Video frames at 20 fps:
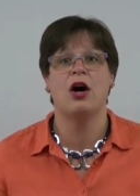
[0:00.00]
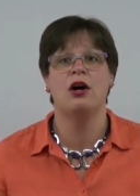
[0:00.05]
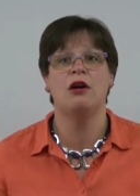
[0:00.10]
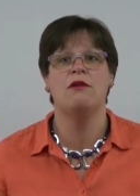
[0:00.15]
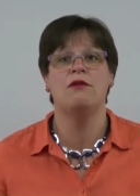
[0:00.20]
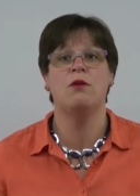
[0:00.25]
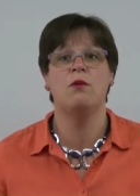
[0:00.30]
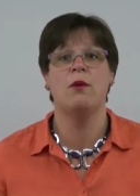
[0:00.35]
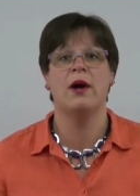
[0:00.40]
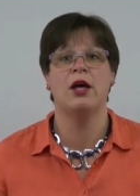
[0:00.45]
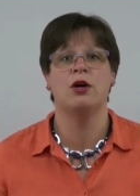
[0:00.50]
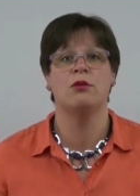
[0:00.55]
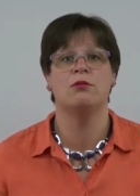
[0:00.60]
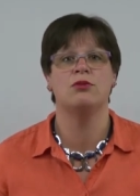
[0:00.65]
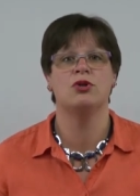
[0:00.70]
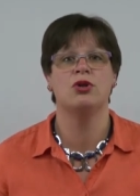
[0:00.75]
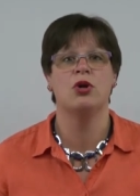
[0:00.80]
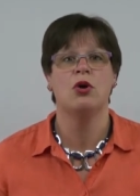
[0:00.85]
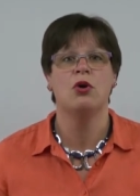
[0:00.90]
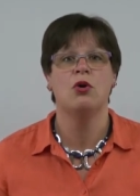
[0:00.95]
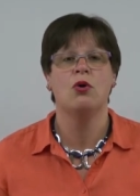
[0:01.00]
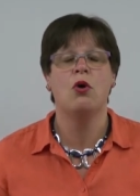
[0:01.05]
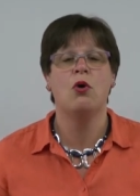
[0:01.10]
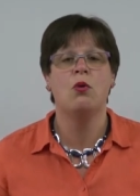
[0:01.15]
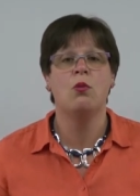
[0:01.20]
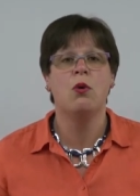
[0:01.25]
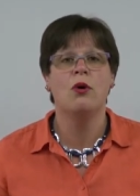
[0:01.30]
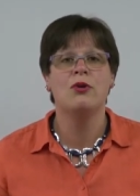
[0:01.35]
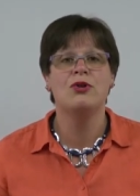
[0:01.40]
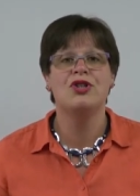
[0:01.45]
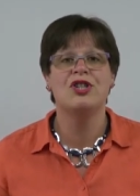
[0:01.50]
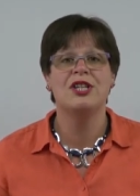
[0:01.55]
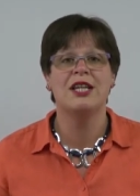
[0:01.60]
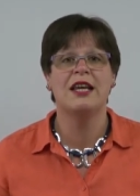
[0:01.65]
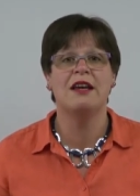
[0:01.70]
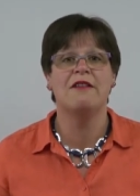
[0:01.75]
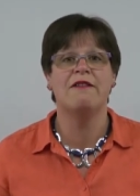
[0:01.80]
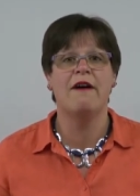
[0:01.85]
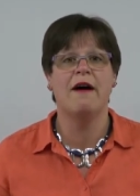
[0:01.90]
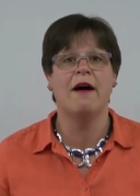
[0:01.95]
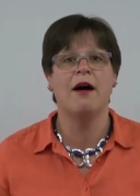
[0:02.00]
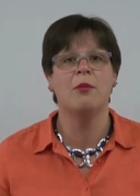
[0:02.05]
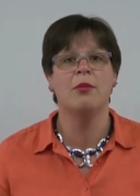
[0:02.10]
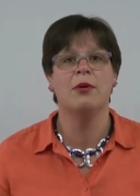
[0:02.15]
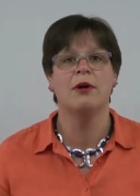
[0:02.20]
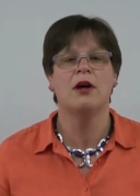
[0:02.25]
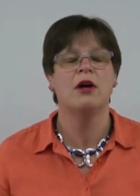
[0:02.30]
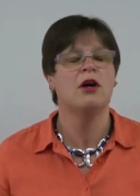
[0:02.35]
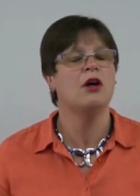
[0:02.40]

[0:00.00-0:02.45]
overwhelmed, or want to give up,